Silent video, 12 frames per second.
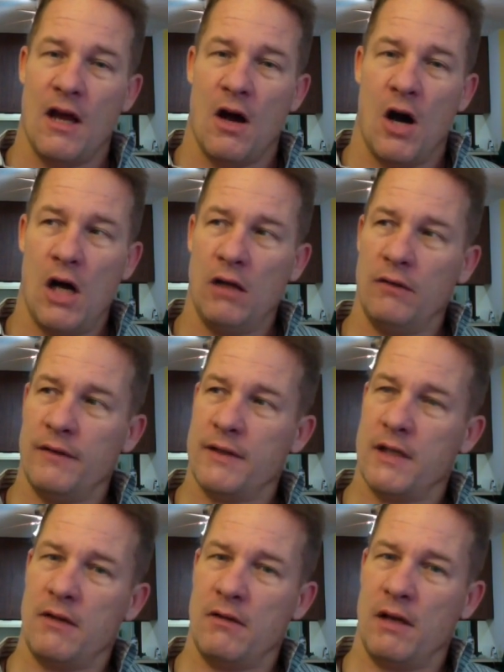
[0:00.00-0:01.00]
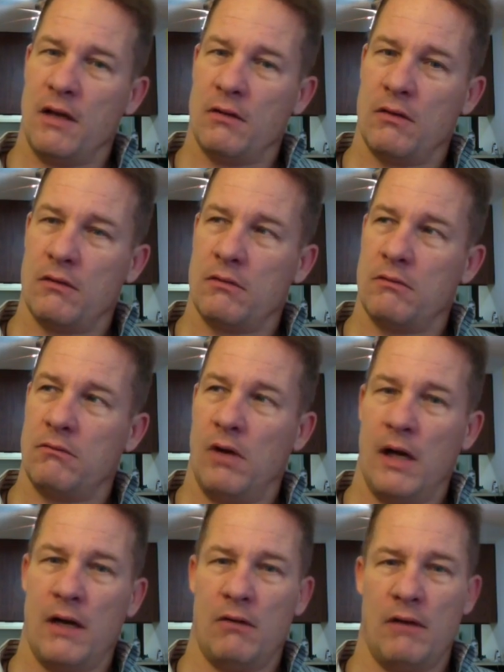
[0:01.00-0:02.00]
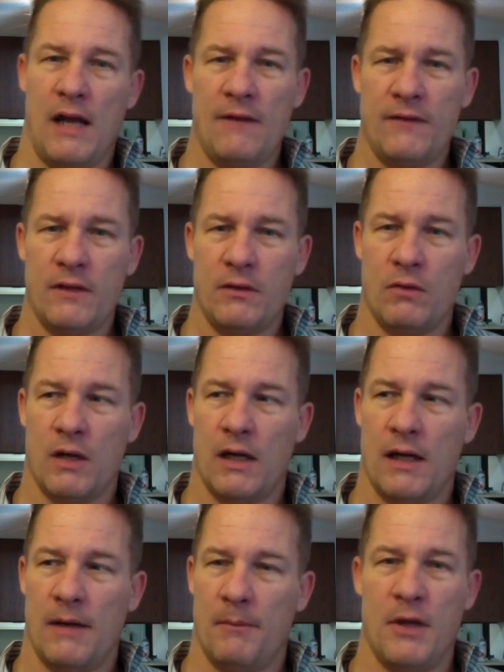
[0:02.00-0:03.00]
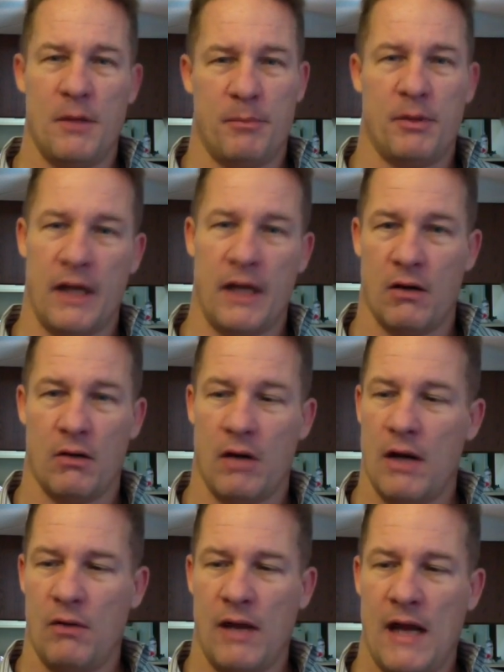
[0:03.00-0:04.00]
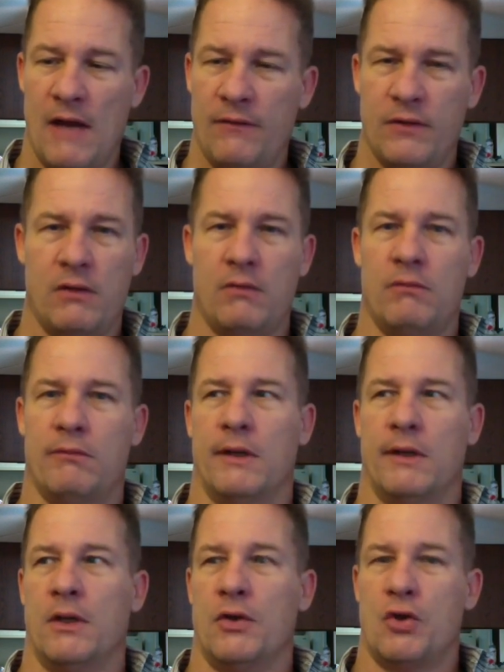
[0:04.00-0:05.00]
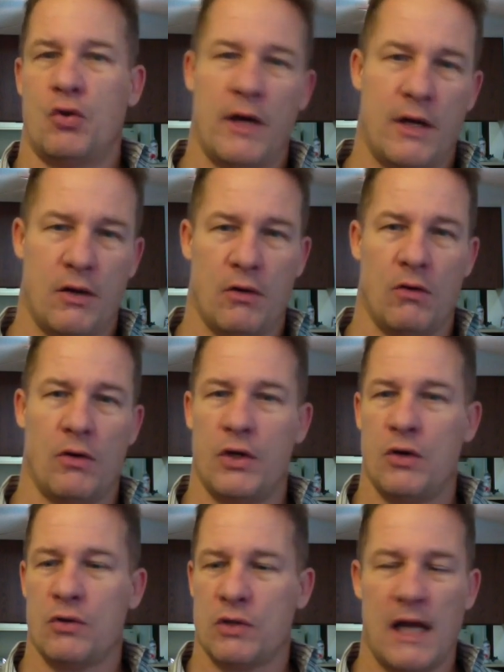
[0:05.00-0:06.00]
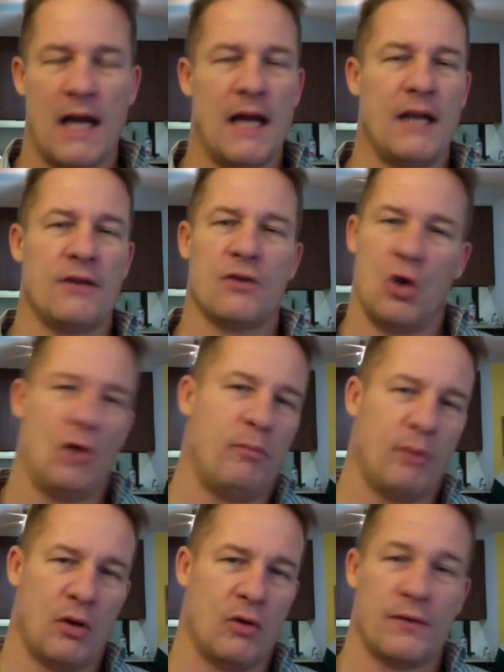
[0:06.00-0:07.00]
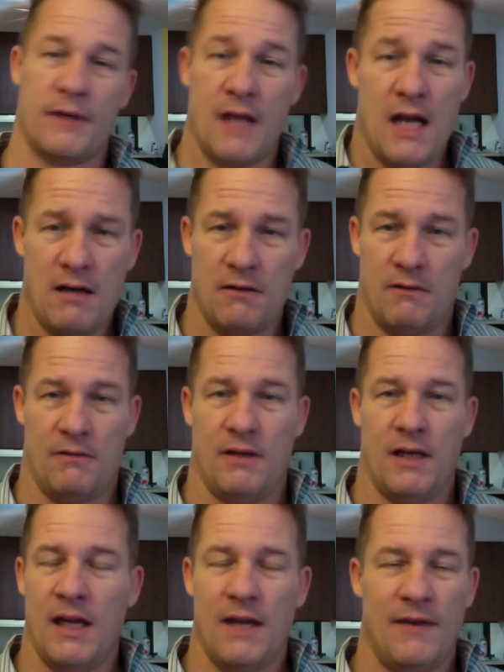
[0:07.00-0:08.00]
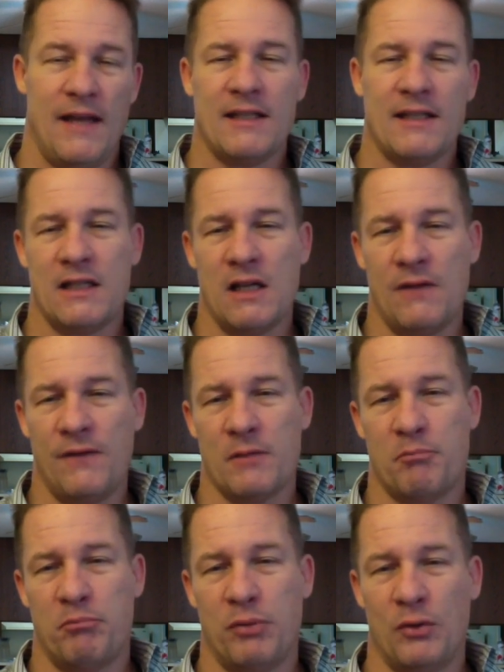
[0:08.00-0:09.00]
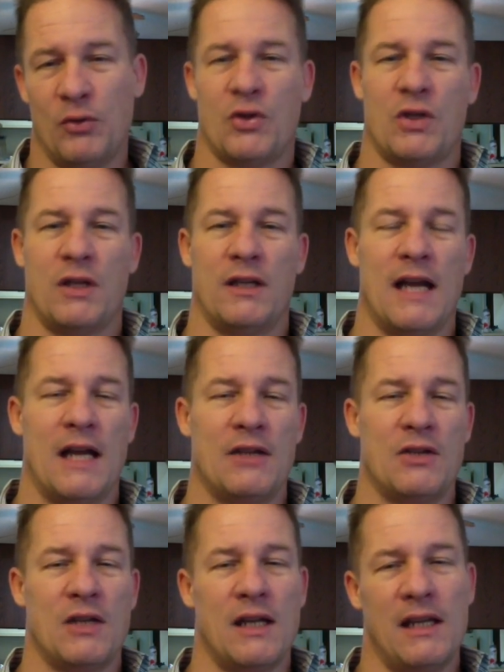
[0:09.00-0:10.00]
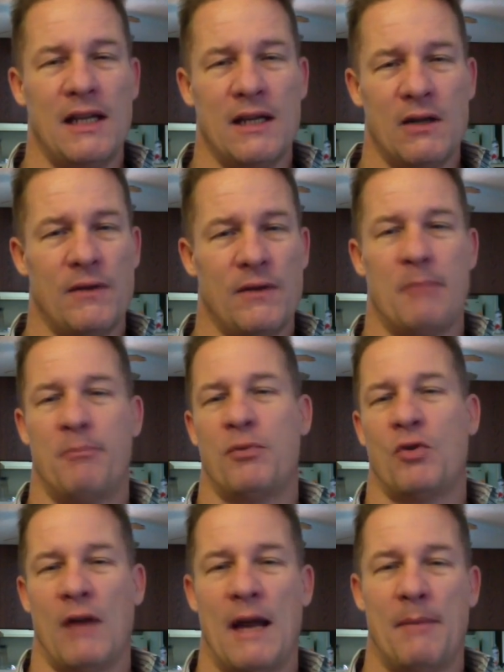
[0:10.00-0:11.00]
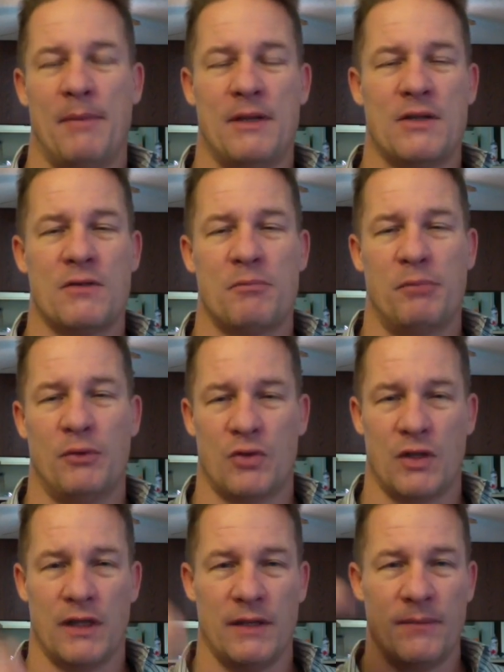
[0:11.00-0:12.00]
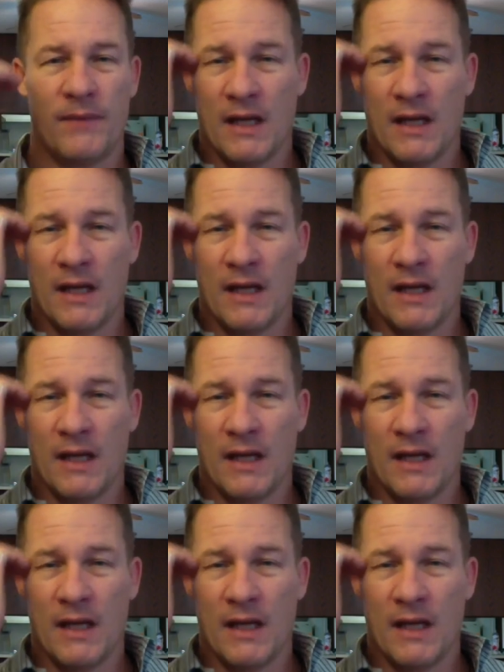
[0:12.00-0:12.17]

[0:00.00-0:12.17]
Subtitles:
all of a sudden you're like, well, I don't have to manipulate her. I don't have to trick her or use lines or openers. No, that stuff is bullshit, guys. You got to let go of that crap. It's just bullshit.